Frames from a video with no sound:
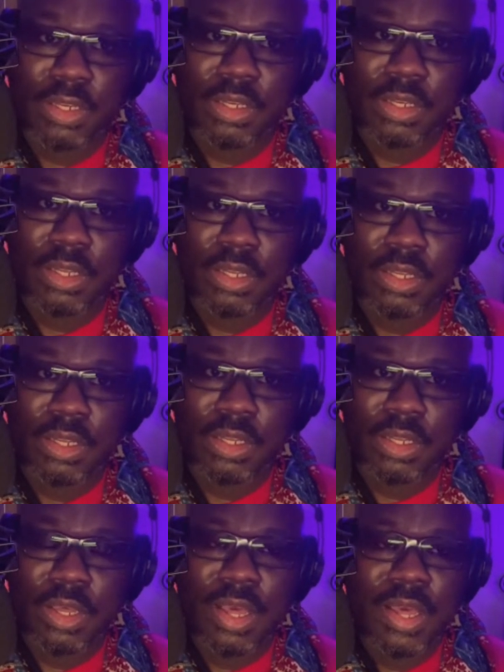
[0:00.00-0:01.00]
life be
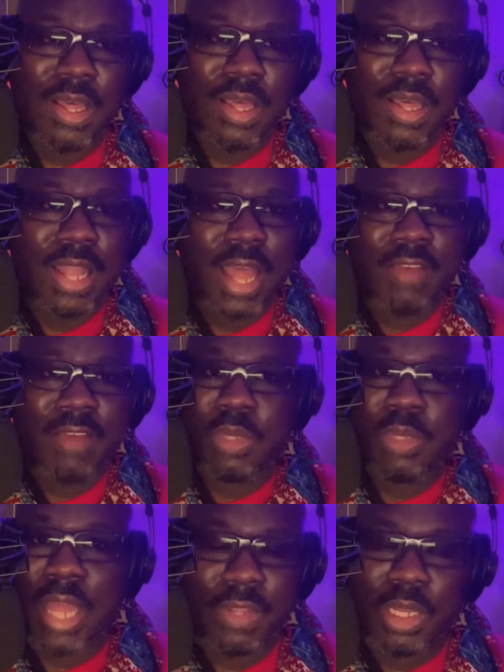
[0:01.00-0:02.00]
life and you be in the middle
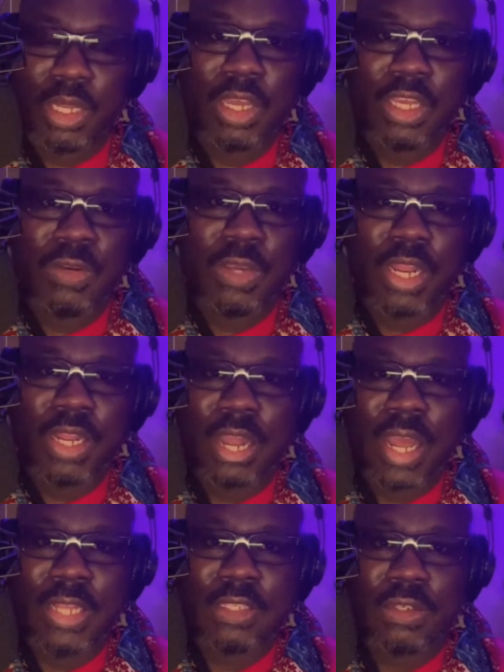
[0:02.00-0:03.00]
of you got a nice
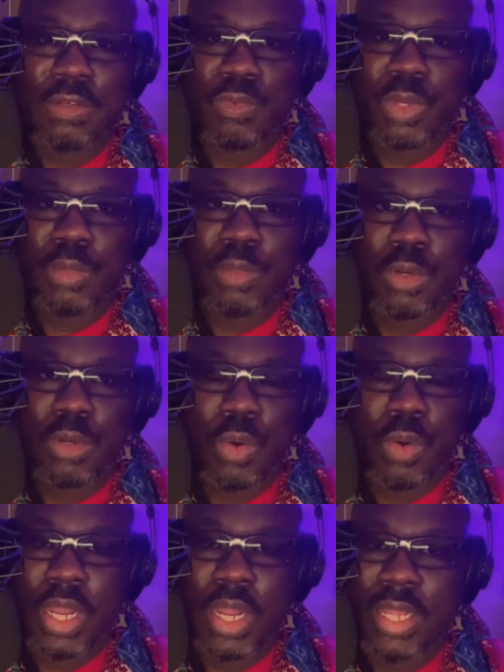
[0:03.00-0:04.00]
little rhythm going and
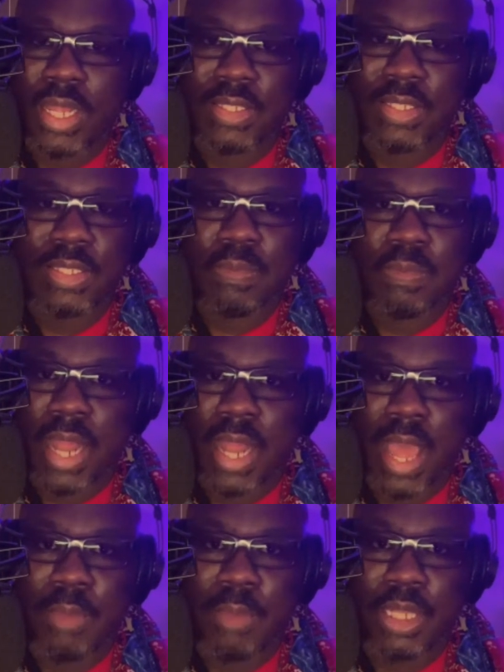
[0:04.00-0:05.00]
then something happens
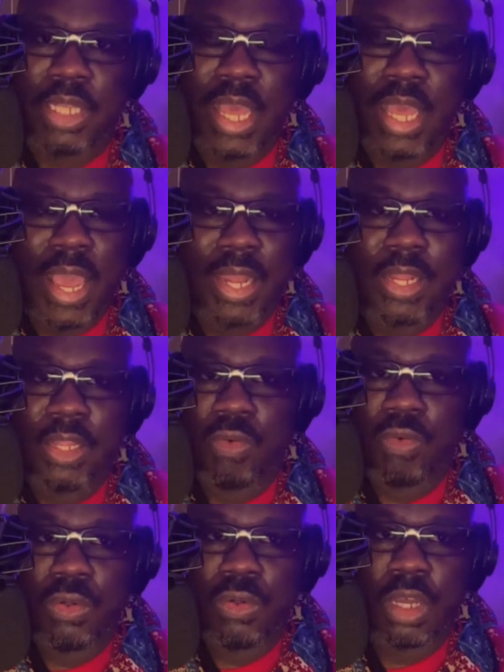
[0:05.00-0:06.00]
and it throws off
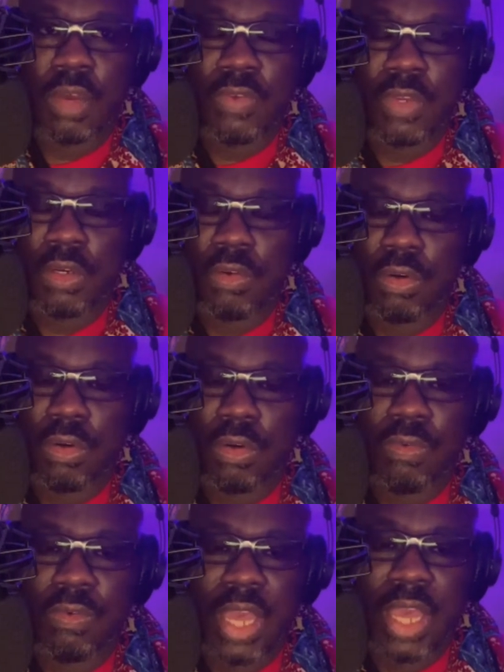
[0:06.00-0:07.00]
your groove
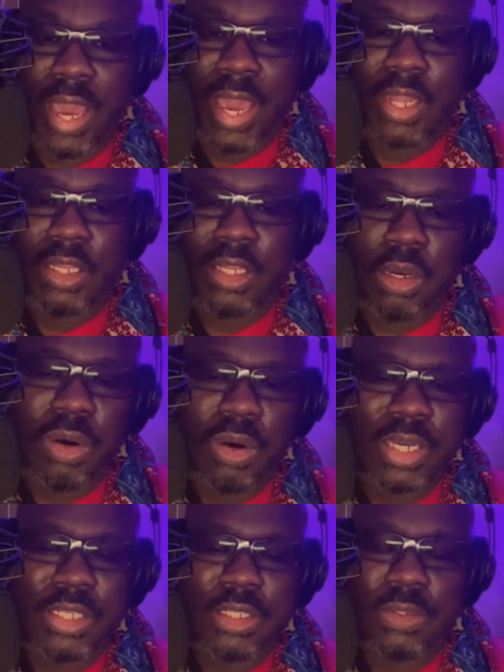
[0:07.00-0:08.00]
and you know oh i'll get to
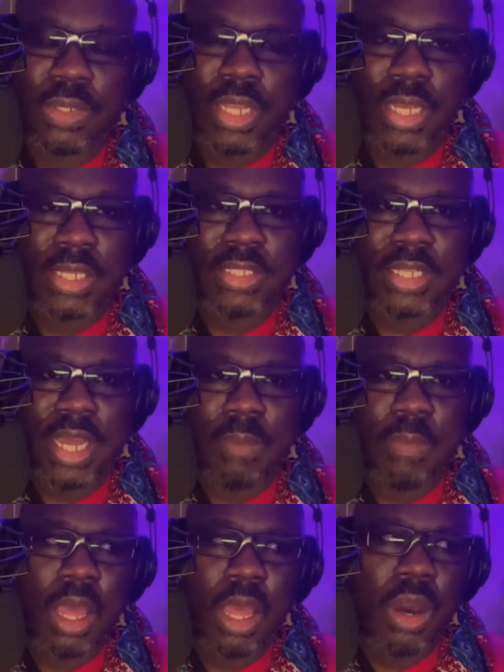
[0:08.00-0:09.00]
it next time oh
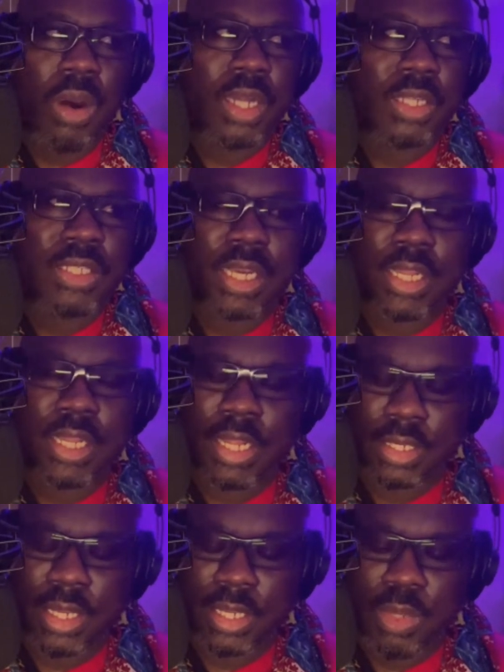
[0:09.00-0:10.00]
i'll check it next week
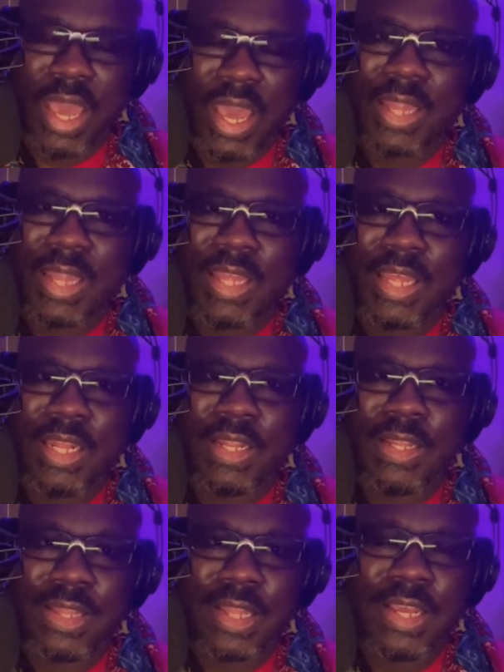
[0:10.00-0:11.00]
and then the thing
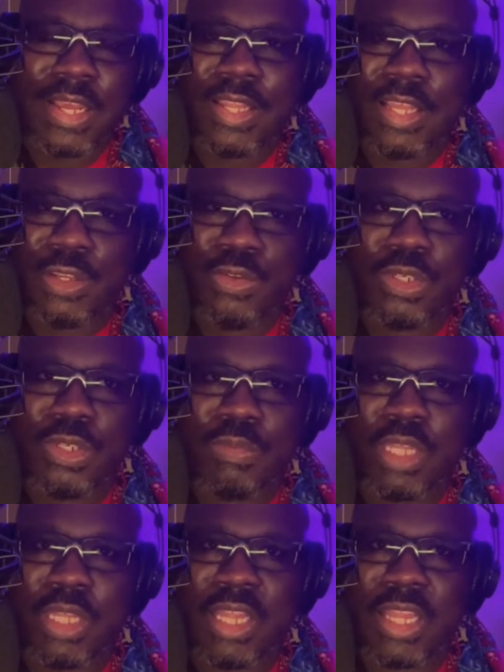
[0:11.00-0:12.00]
that used to be the thing
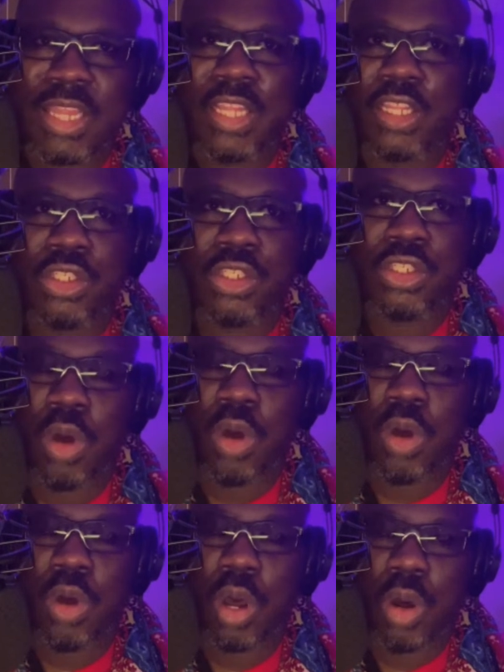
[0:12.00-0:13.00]
that you always do
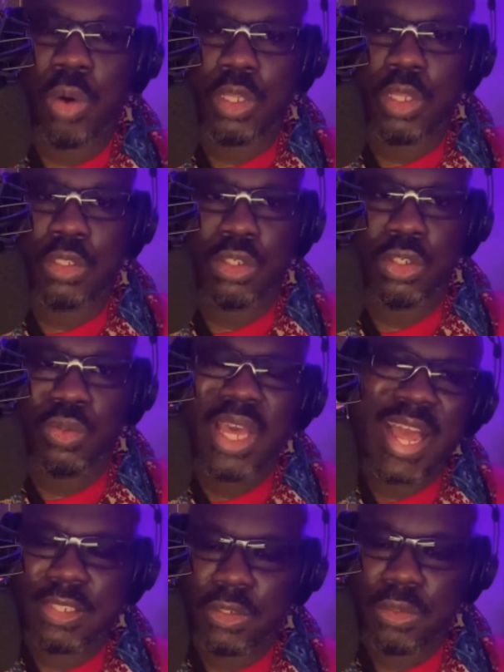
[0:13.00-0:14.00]
kind of turns
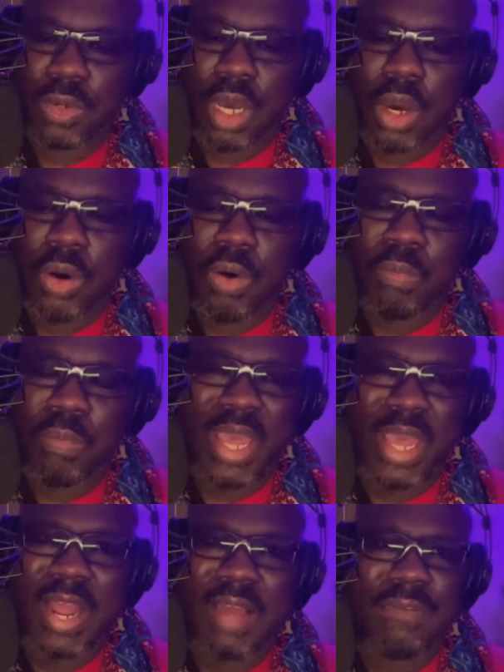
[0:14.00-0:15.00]
into oh man
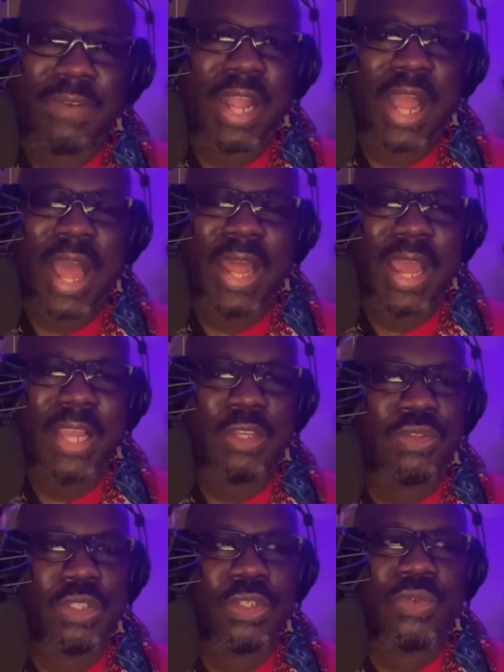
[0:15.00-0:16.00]
i forgot i used to
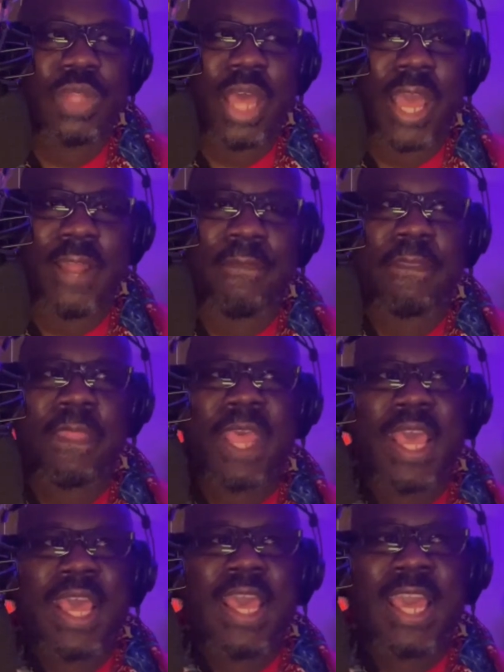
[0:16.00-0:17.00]
do that
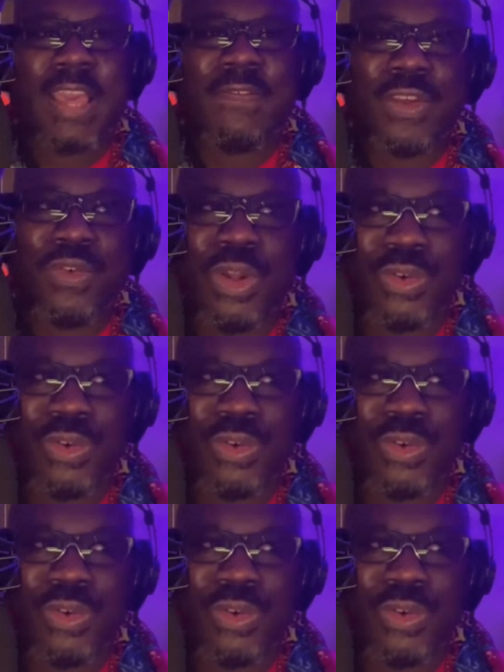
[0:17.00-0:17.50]
if you know